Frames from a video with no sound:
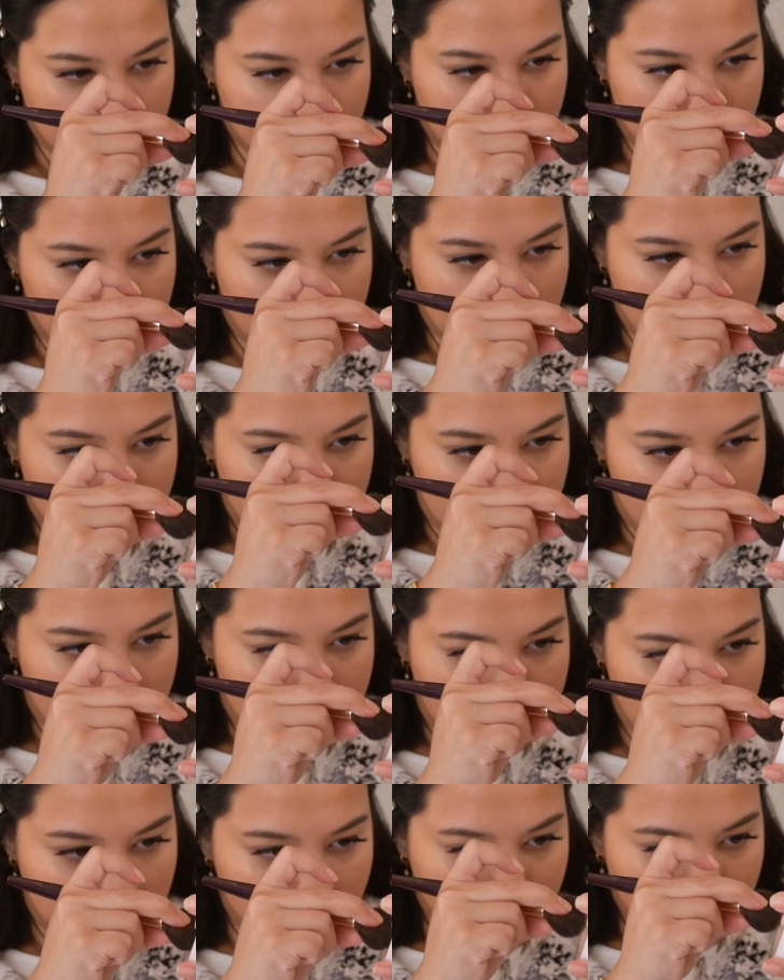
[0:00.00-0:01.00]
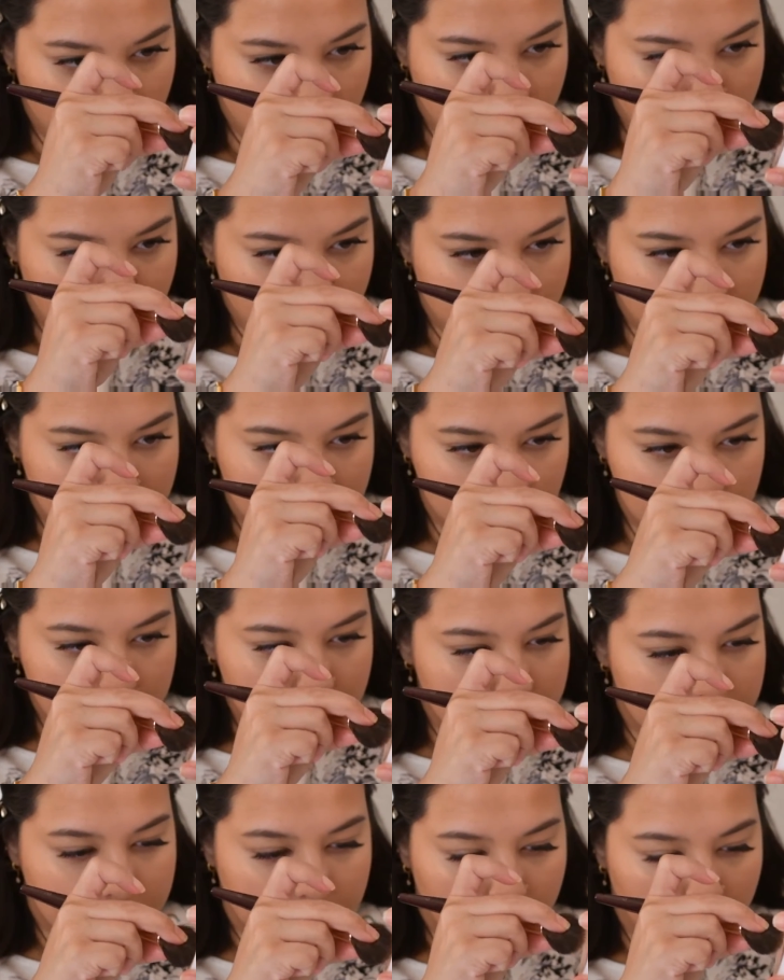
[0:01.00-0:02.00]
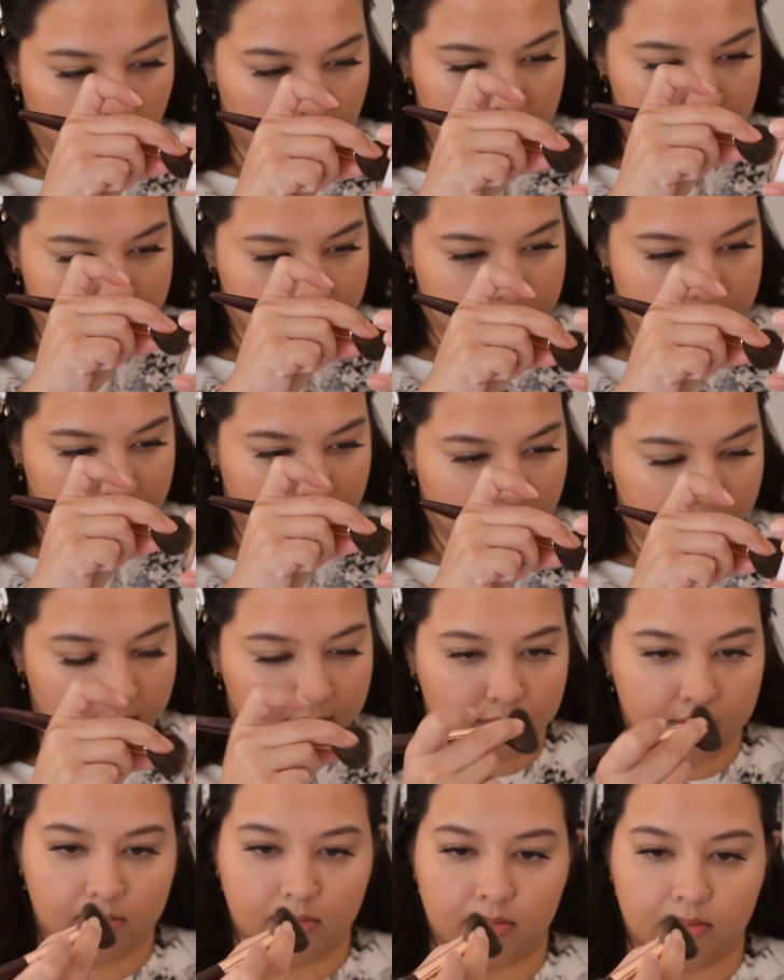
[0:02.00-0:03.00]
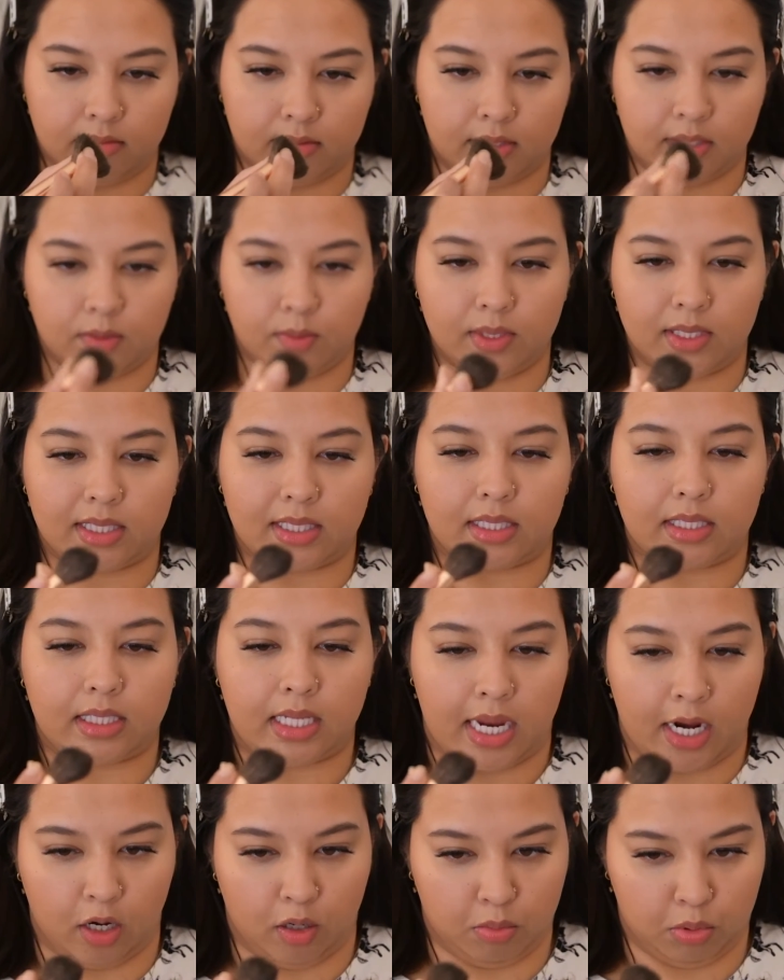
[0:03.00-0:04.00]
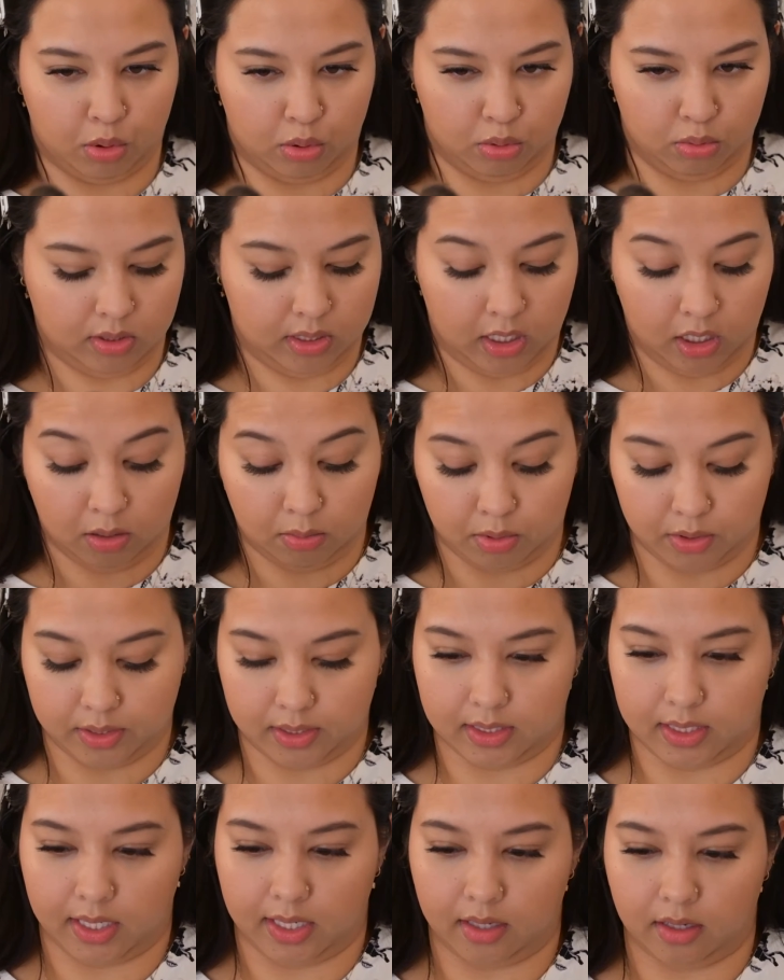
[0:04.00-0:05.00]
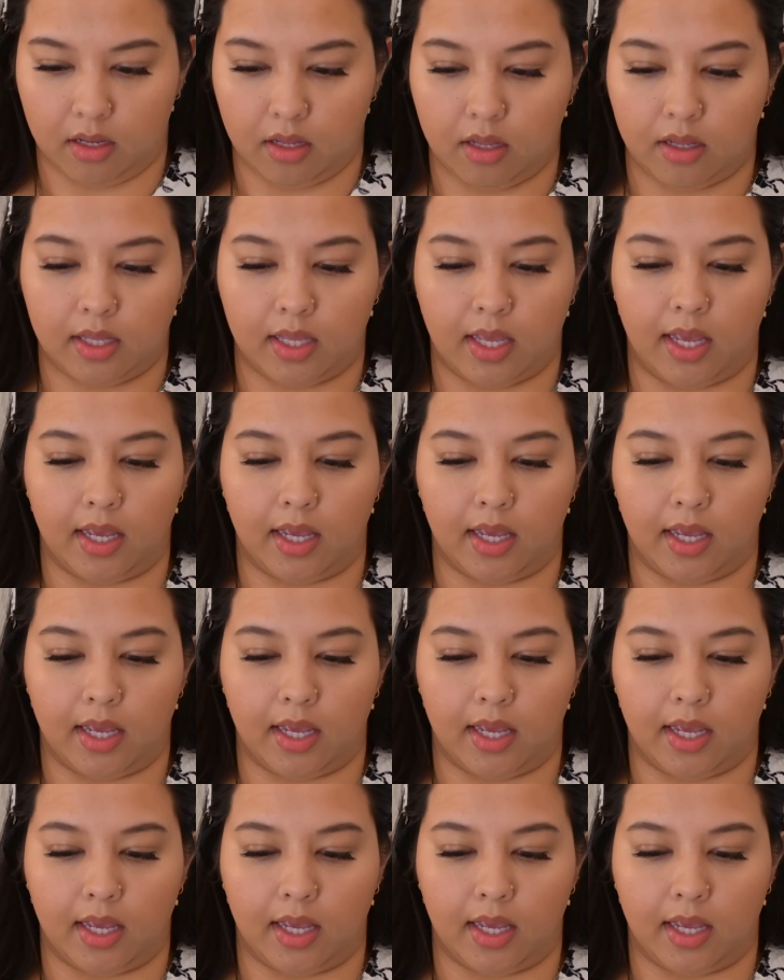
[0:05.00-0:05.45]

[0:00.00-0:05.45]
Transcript: get it in there. This was a terrible design. This was terrible, terrible design. Okay,